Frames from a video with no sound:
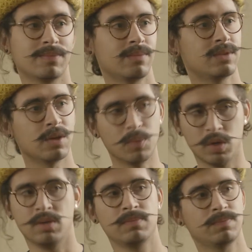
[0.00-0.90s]

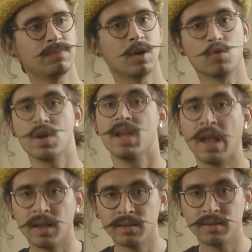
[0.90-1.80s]
someone a
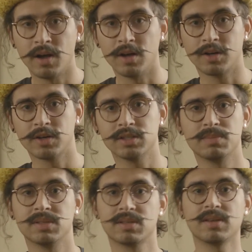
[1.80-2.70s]
ring on
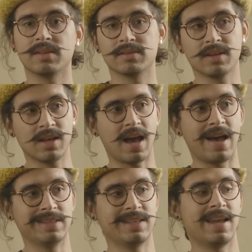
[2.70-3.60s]
Christmas, because
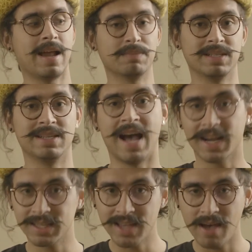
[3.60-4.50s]
I said, I'm not
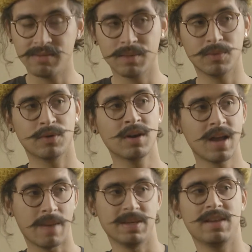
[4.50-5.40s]
going to tithe anymore.
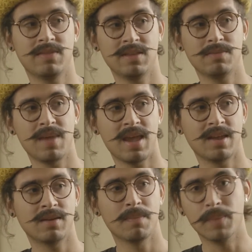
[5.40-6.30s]
I'm going to give this
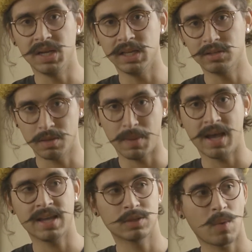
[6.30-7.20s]
man money to
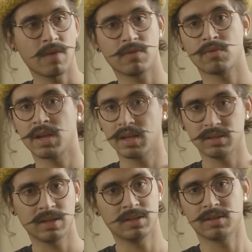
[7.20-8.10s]
buy his wife a ring,
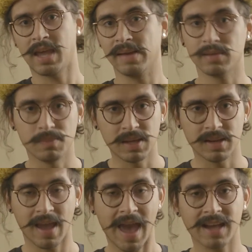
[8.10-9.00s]
because he just came to me
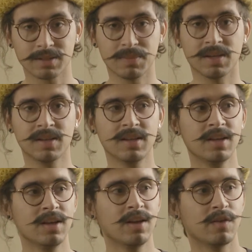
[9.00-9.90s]
and he asked me
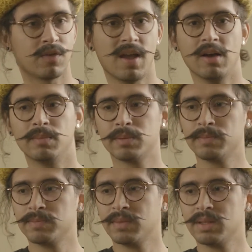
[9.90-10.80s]
for help.
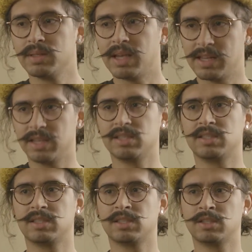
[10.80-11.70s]
And I
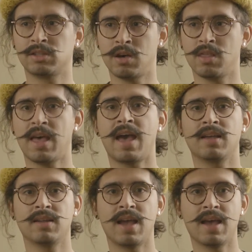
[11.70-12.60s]
saw
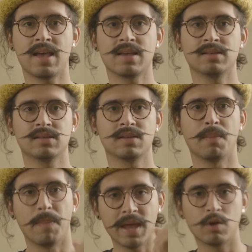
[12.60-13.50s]
that as a
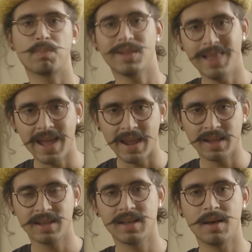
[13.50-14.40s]
better play,
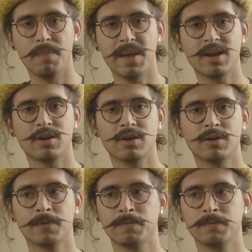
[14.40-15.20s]
a better